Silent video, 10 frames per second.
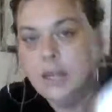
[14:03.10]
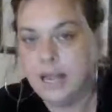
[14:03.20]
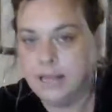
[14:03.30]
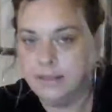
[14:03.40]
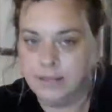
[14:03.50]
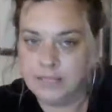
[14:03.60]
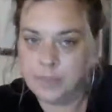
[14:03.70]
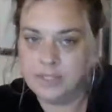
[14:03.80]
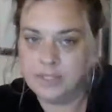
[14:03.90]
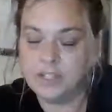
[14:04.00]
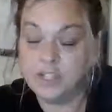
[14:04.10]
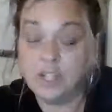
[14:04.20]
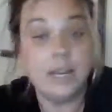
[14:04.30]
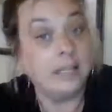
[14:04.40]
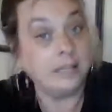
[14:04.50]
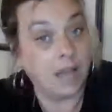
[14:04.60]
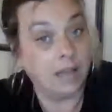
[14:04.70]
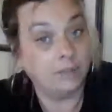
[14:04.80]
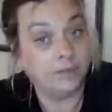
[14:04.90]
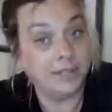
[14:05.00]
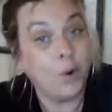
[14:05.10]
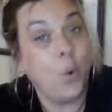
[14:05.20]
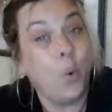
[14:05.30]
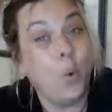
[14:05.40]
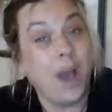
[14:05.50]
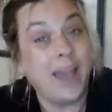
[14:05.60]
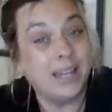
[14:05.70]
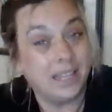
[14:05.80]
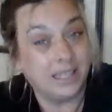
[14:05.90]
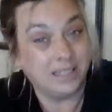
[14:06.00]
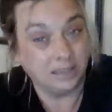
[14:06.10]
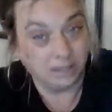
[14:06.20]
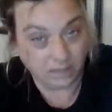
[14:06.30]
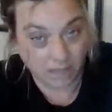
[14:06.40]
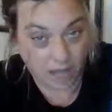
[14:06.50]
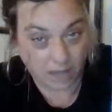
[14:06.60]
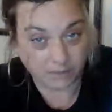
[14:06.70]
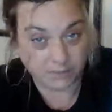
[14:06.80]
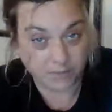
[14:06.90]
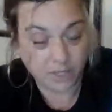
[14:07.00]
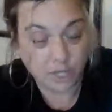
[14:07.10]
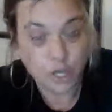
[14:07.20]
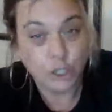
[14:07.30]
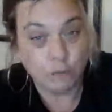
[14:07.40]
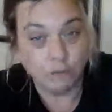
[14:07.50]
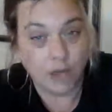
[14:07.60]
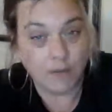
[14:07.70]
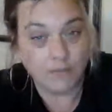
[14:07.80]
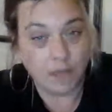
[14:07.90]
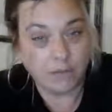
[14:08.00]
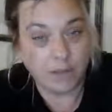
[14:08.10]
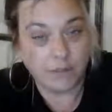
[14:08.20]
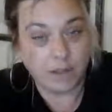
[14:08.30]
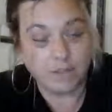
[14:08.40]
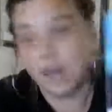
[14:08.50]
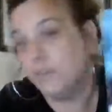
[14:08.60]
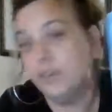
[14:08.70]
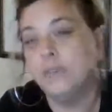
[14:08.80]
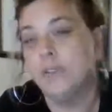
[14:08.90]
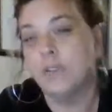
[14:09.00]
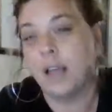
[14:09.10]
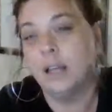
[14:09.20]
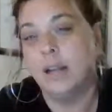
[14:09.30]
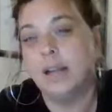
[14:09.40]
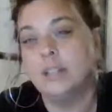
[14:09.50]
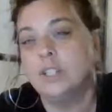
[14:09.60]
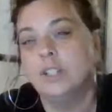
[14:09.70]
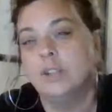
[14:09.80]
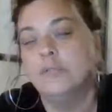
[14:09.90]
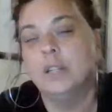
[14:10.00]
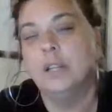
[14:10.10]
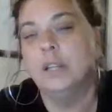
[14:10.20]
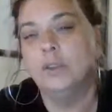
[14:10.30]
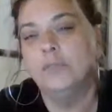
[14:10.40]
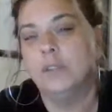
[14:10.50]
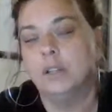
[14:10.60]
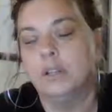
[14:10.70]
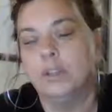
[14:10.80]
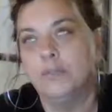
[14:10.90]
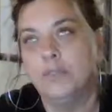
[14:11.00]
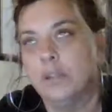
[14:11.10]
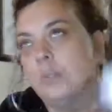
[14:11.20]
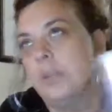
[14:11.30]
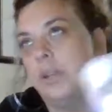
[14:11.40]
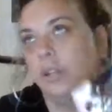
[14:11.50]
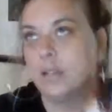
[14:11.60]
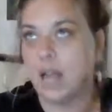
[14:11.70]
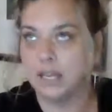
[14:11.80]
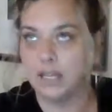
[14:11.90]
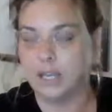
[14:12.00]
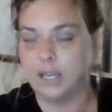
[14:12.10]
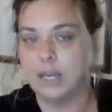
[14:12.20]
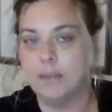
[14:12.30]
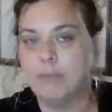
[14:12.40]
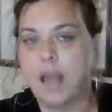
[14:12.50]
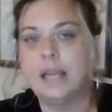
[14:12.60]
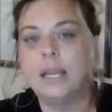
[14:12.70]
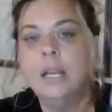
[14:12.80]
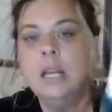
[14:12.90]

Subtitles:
In this position, it's unrequited love. You love, love, love, love, love. You feel that connection. You feel it, you feel it, you feel it, but you're not getting it back.